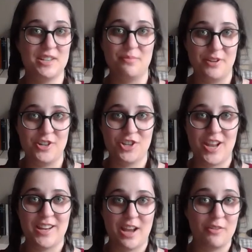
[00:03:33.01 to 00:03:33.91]

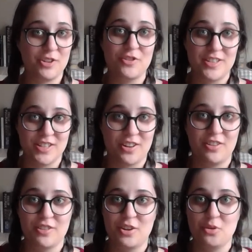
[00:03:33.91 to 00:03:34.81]
appreciate how he treated her
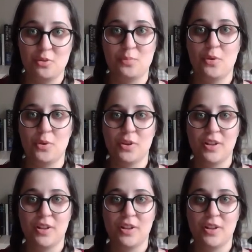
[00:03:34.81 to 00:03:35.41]
at the Yule Ball.